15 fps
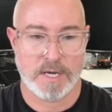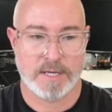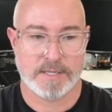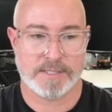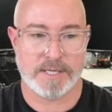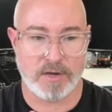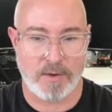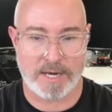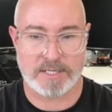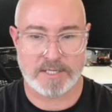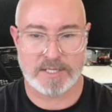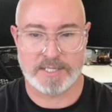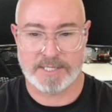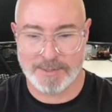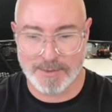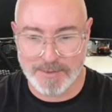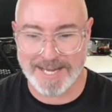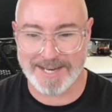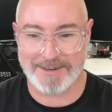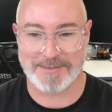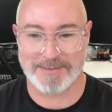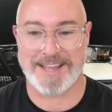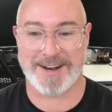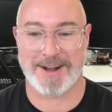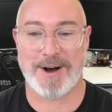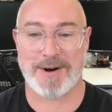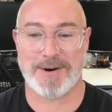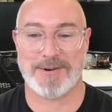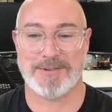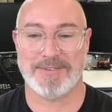So you actually still get that
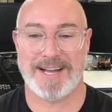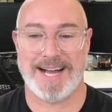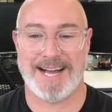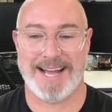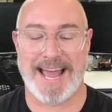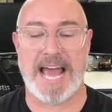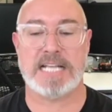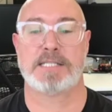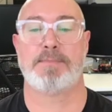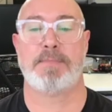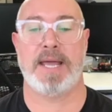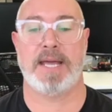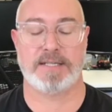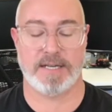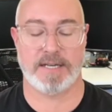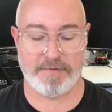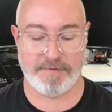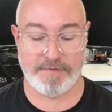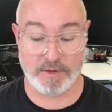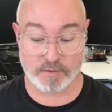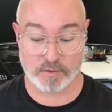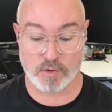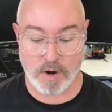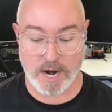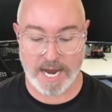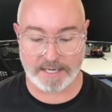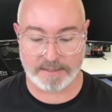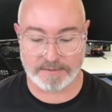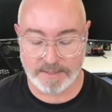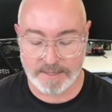whole aspect, and it feels
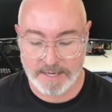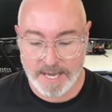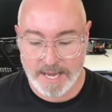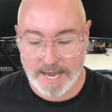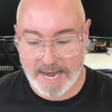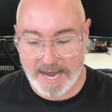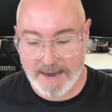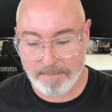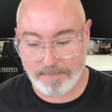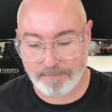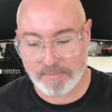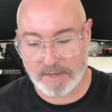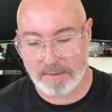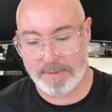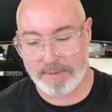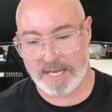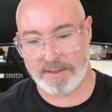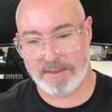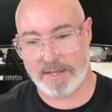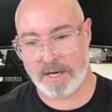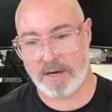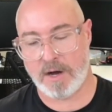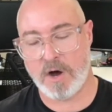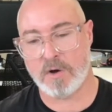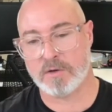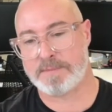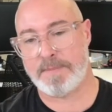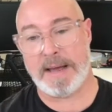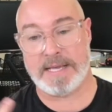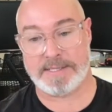great. But the whole
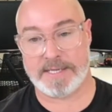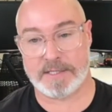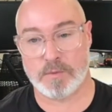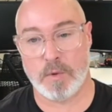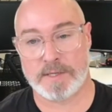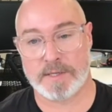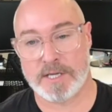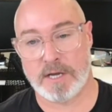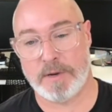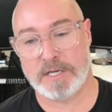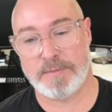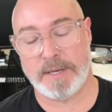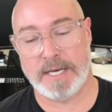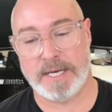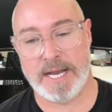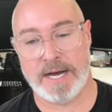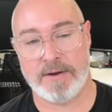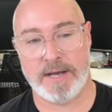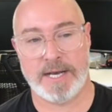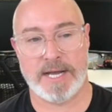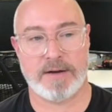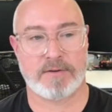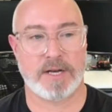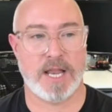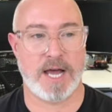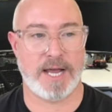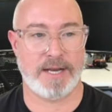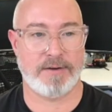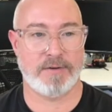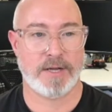space just works so much better now. And our
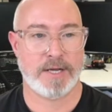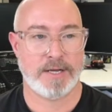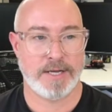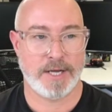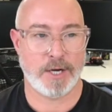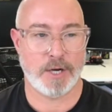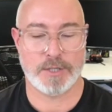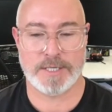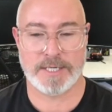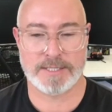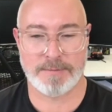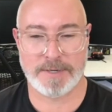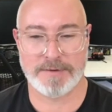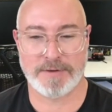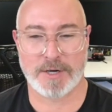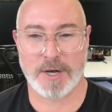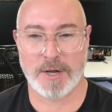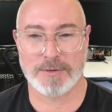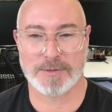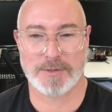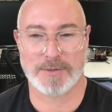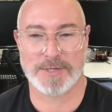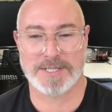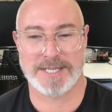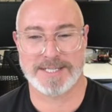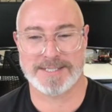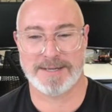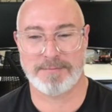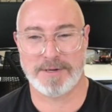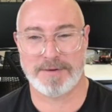client, you know, she's a bit of a clothes horse.
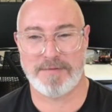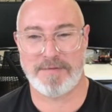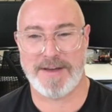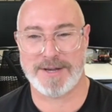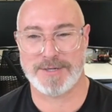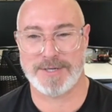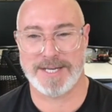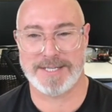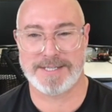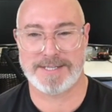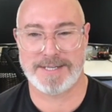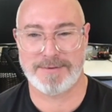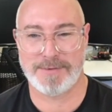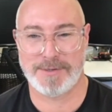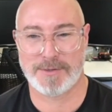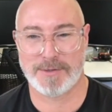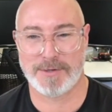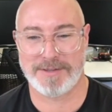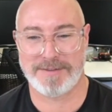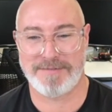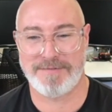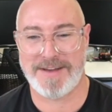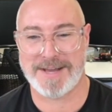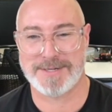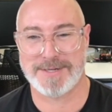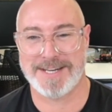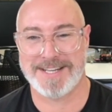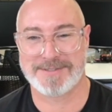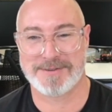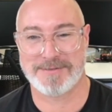She's a bit of a fashionista. We call her the
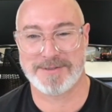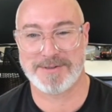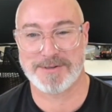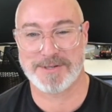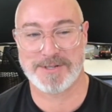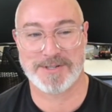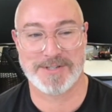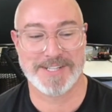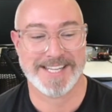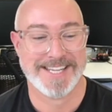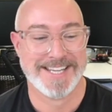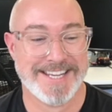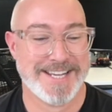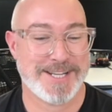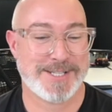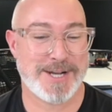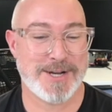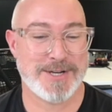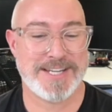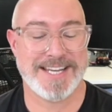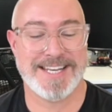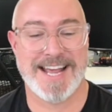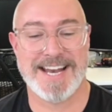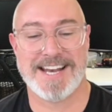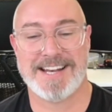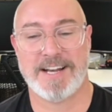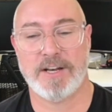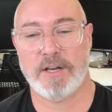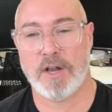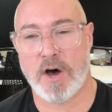fashionista of the North Shore. So she needed
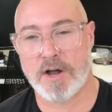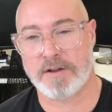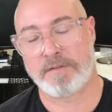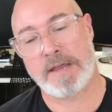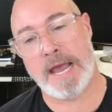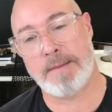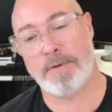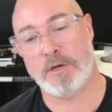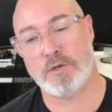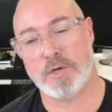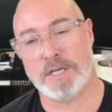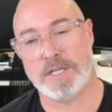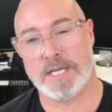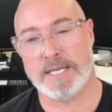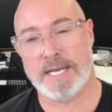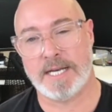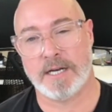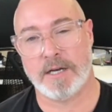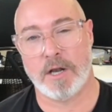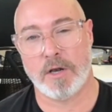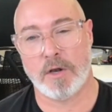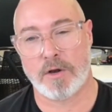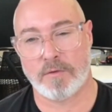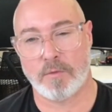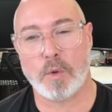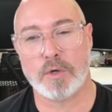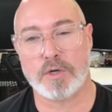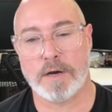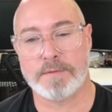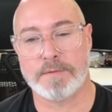a lot of cabinetry. She needed a lot of
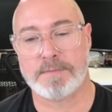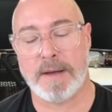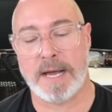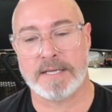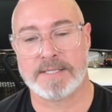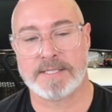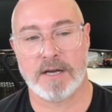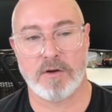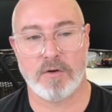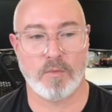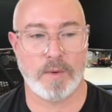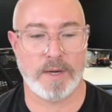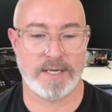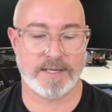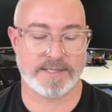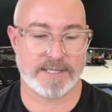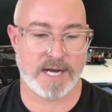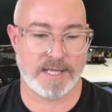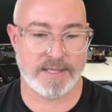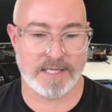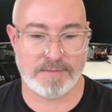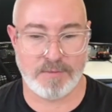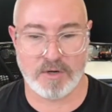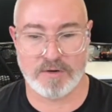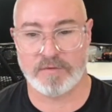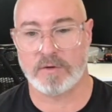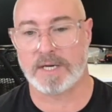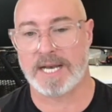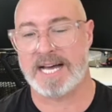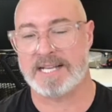wardrobe space. So we designed these
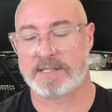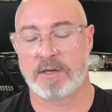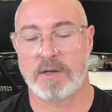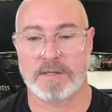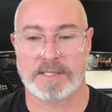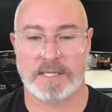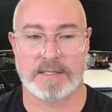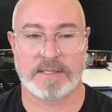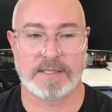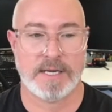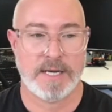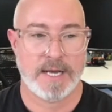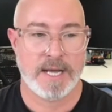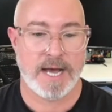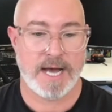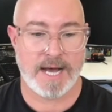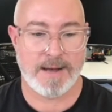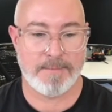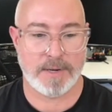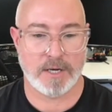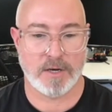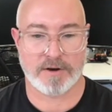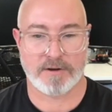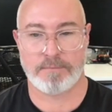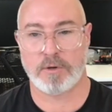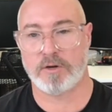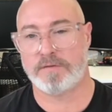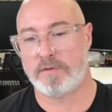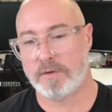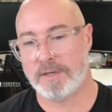beautiful glass closets, a lot of
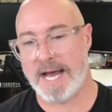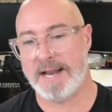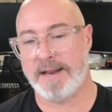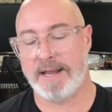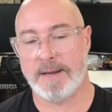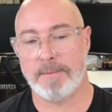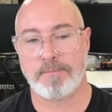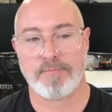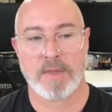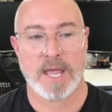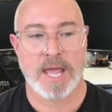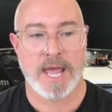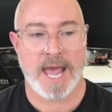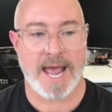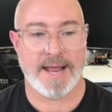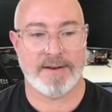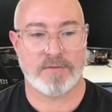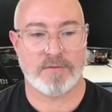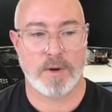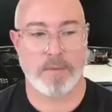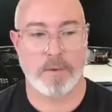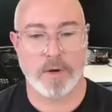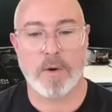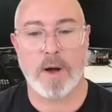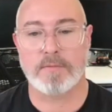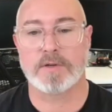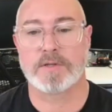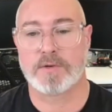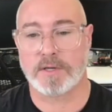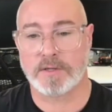beautiful lighting, and we were quite
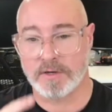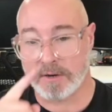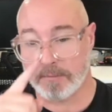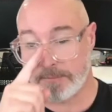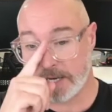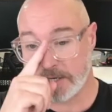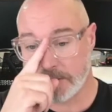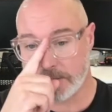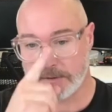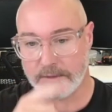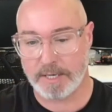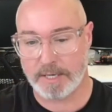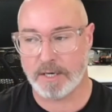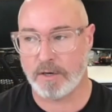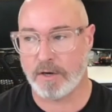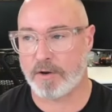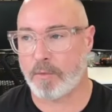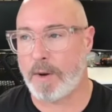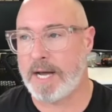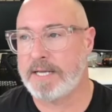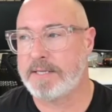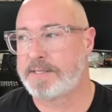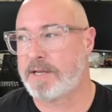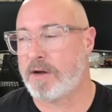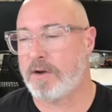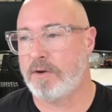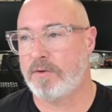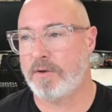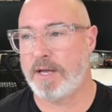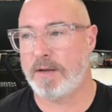restricted on budget in a lot of ways.
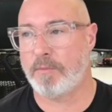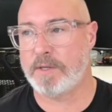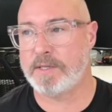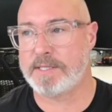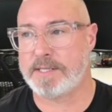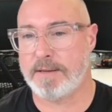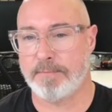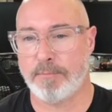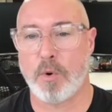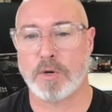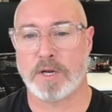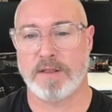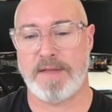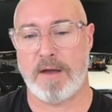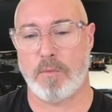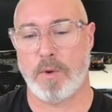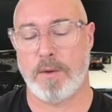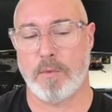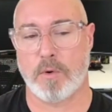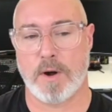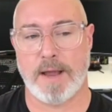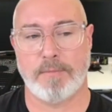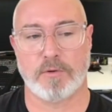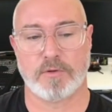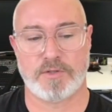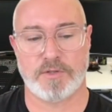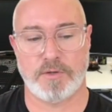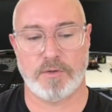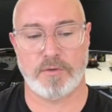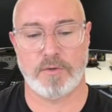So it was important that we were able
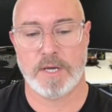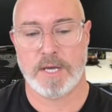to